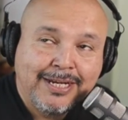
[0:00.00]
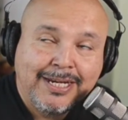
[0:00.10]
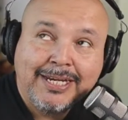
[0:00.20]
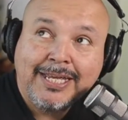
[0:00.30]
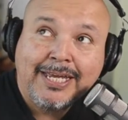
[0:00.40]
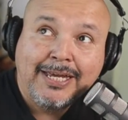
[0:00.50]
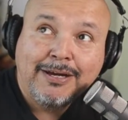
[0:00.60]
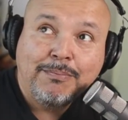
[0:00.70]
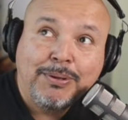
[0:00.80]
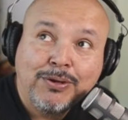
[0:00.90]
in here
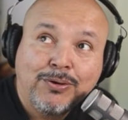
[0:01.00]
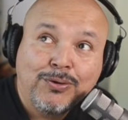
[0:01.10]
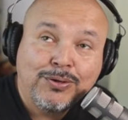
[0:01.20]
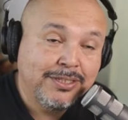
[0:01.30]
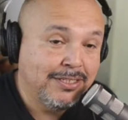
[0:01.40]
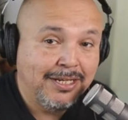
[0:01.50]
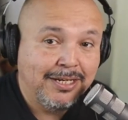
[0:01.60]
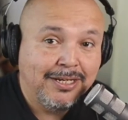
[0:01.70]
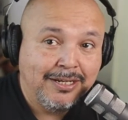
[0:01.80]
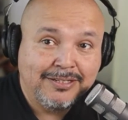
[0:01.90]
because
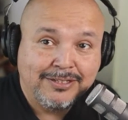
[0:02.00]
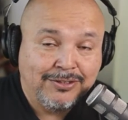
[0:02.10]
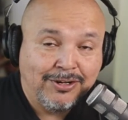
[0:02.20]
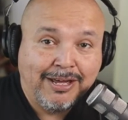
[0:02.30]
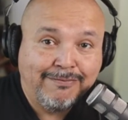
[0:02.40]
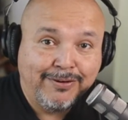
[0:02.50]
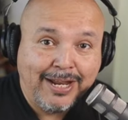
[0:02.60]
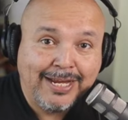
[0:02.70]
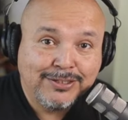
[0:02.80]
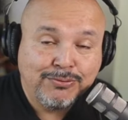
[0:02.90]
it's not enough
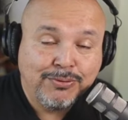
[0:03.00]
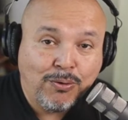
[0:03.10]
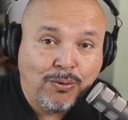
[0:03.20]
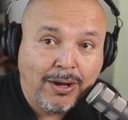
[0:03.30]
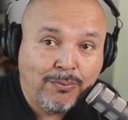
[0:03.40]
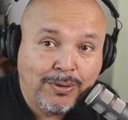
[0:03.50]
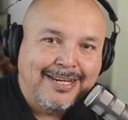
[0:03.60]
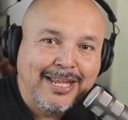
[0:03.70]
light to require one.